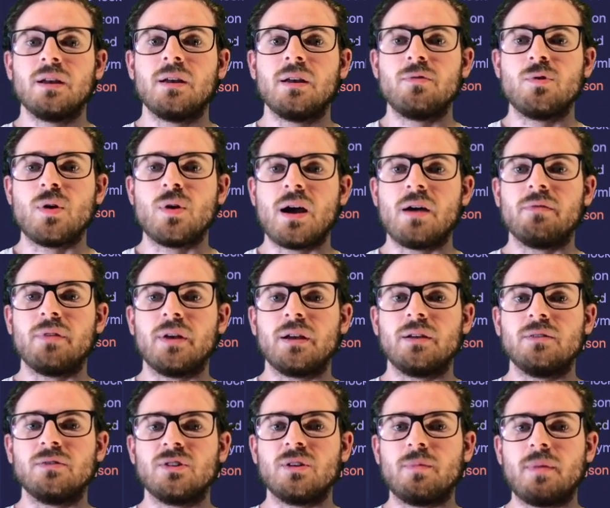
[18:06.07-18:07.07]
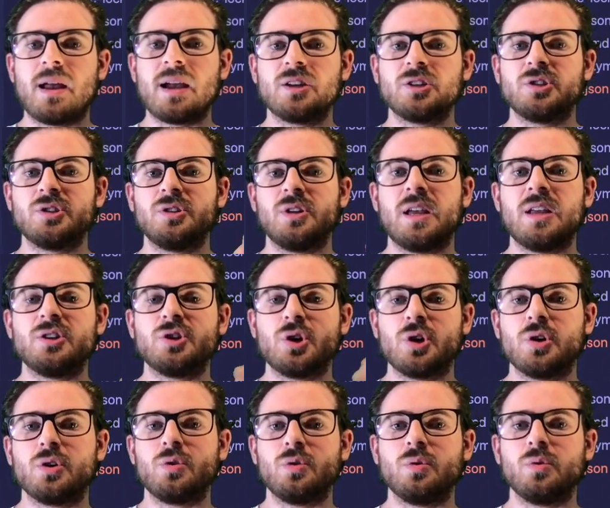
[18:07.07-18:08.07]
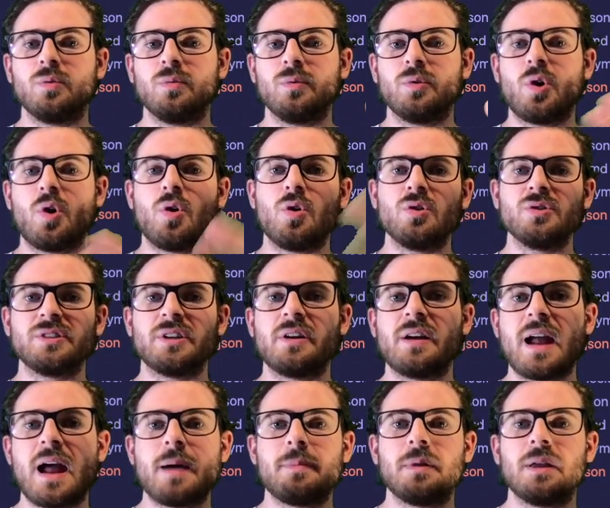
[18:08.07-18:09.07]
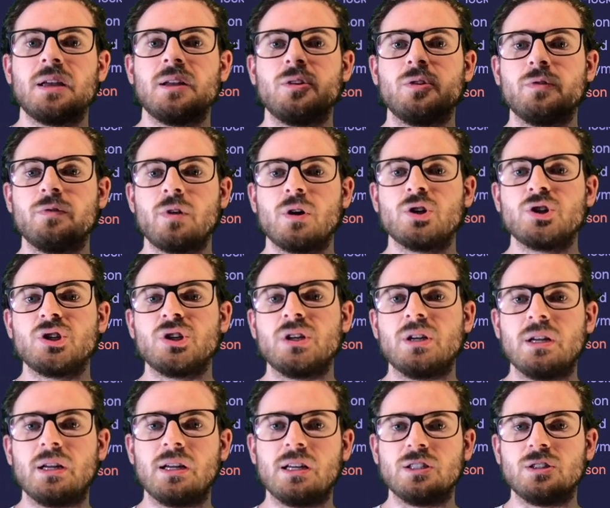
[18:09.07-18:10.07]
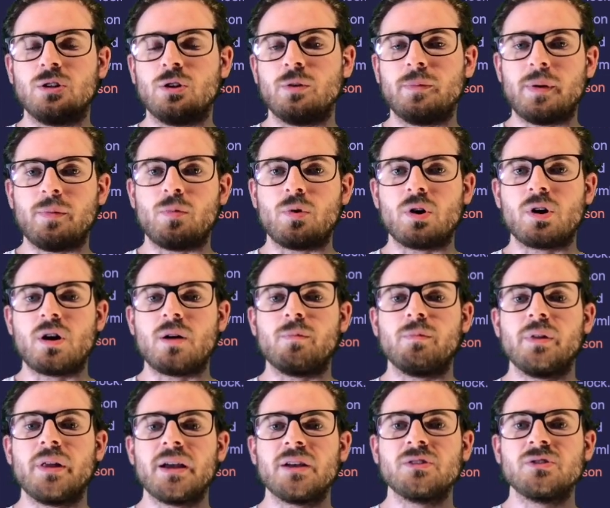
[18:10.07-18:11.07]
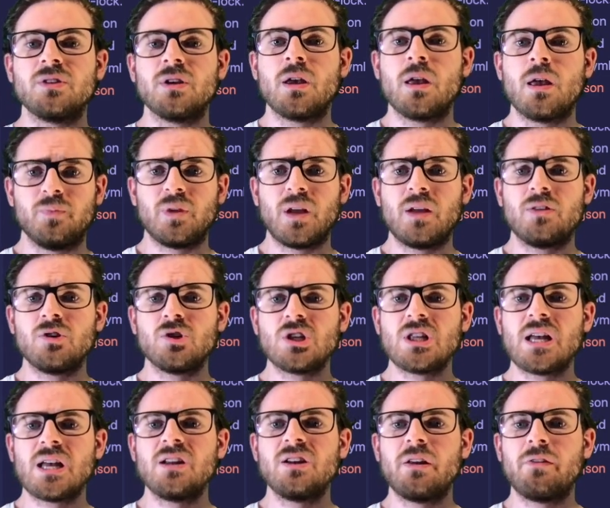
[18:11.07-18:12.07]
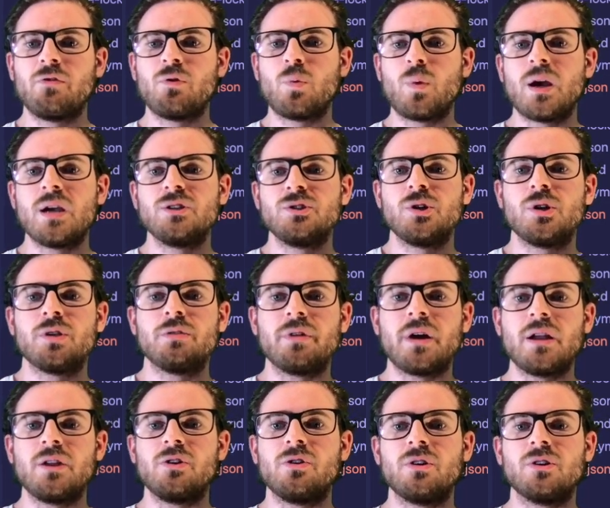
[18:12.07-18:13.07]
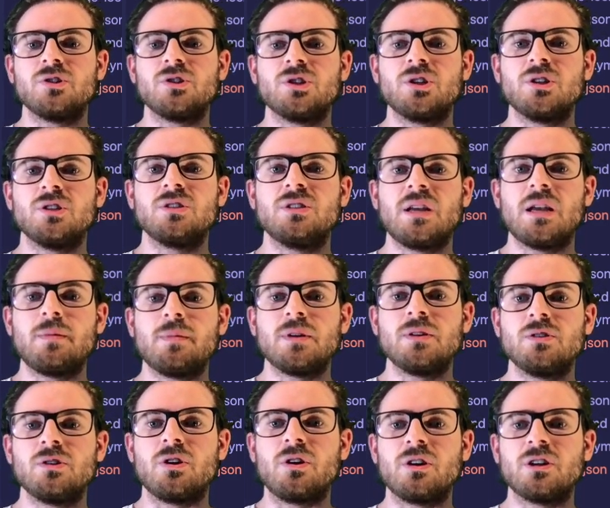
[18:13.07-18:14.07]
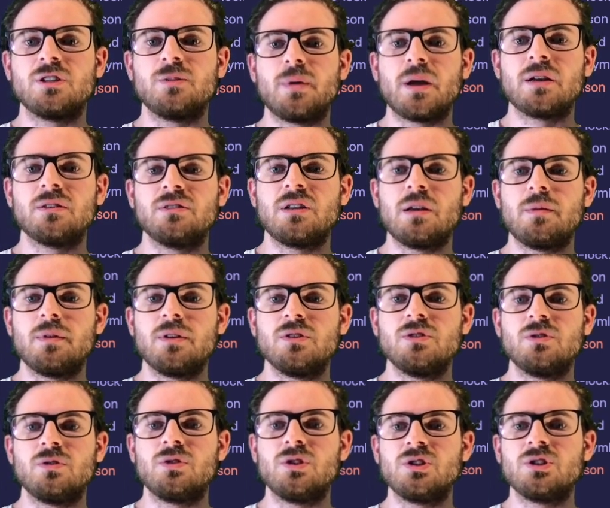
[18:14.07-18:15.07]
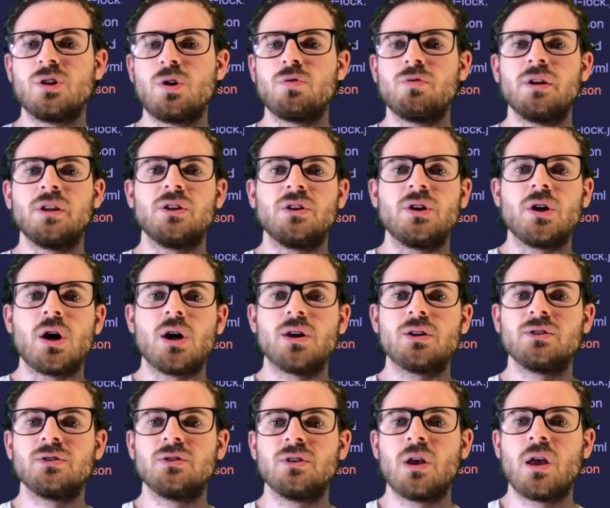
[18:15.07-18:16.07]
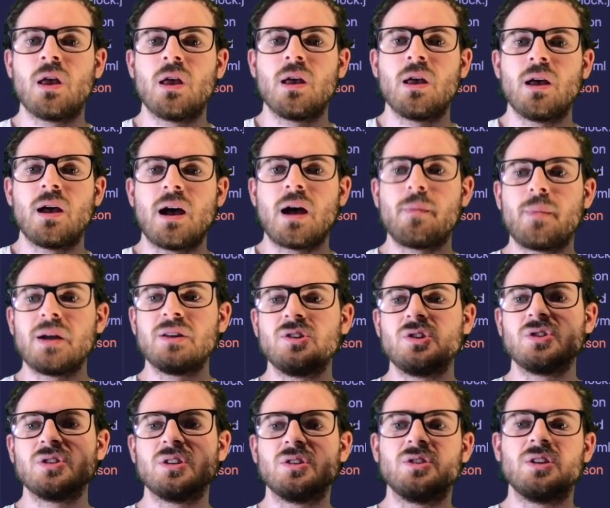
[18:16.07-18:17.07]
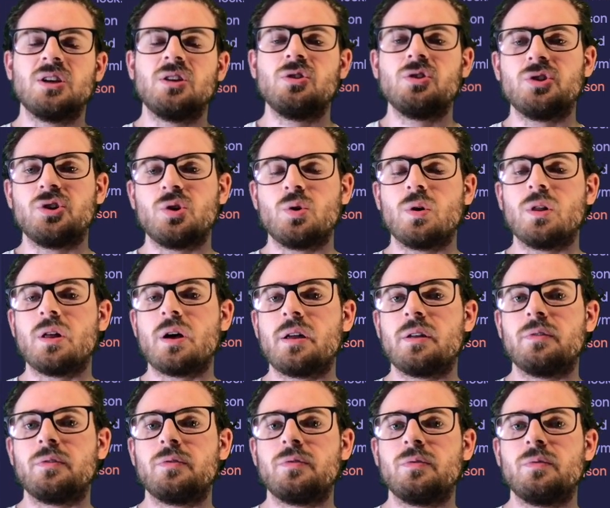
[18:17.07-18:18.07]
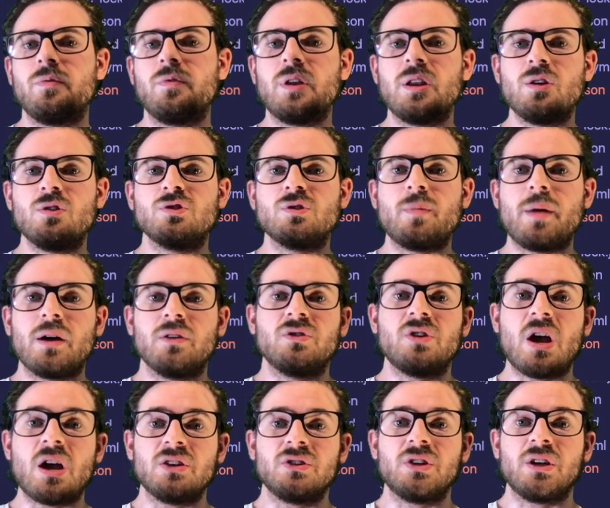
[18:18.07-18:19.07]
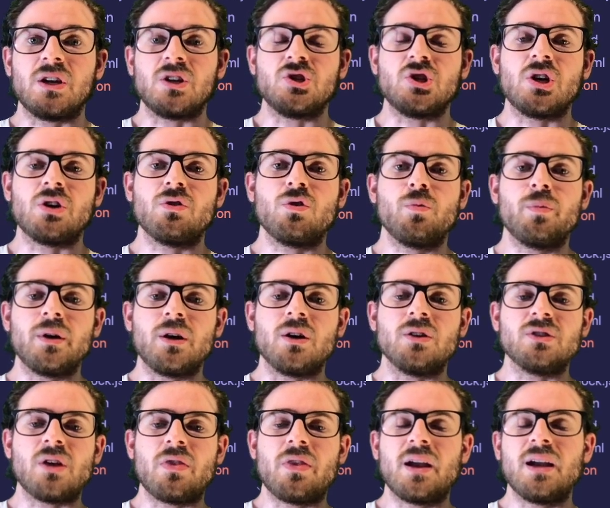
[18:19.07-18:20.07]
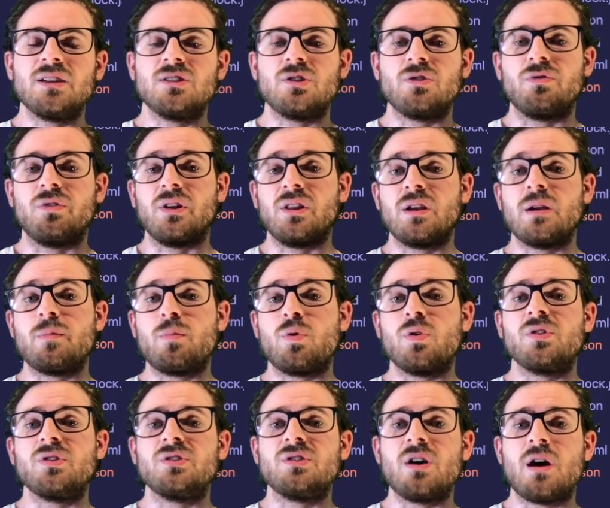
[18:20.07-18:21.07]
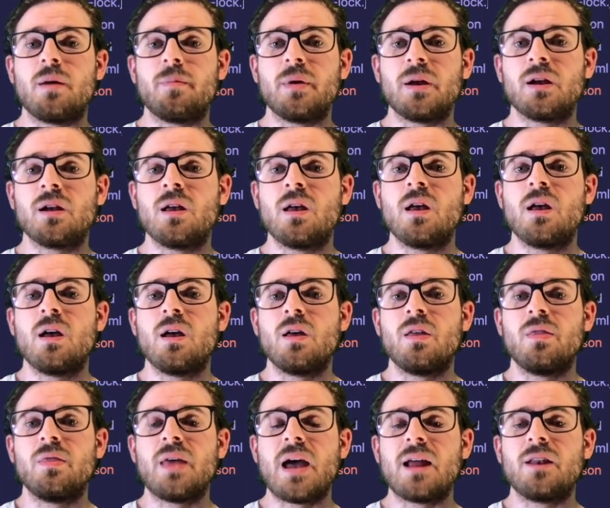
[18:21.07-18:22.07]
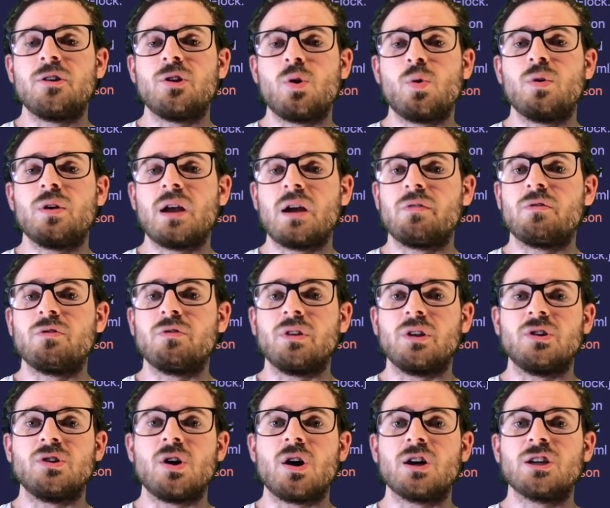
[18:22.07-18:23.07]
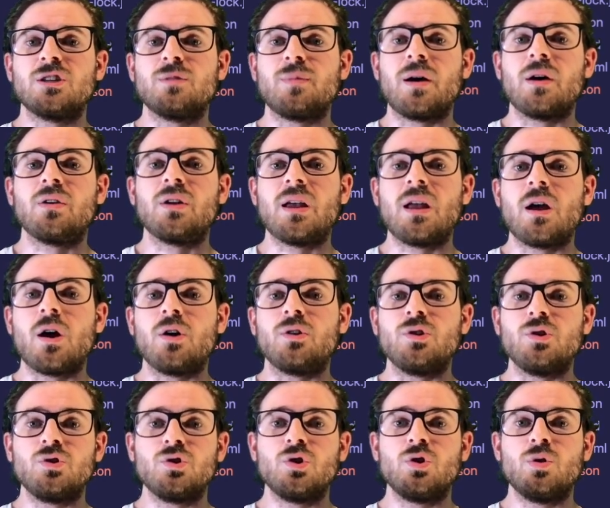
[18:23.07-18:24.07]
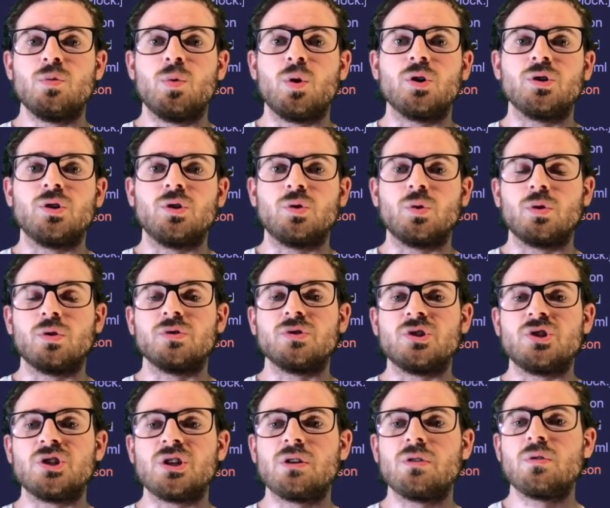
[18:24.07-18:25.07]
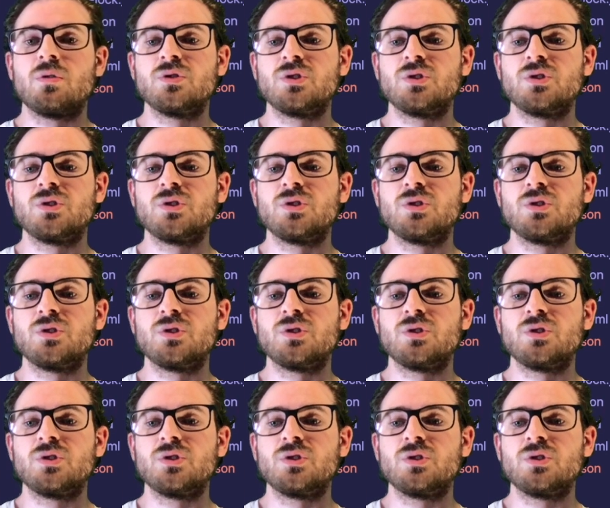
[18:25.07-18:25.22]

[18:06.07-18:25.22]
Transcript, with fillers: If you have like some internal calls that are happening in your function, it gets a little bit more complex. And there's a lot of different ways you can write your assert statements or your expect statements. So just go read the docs. I might just continue to do a lot of videos about testing in general, because I think it's a really important topic that no one ever really talks about on YouTube or tutorials in general.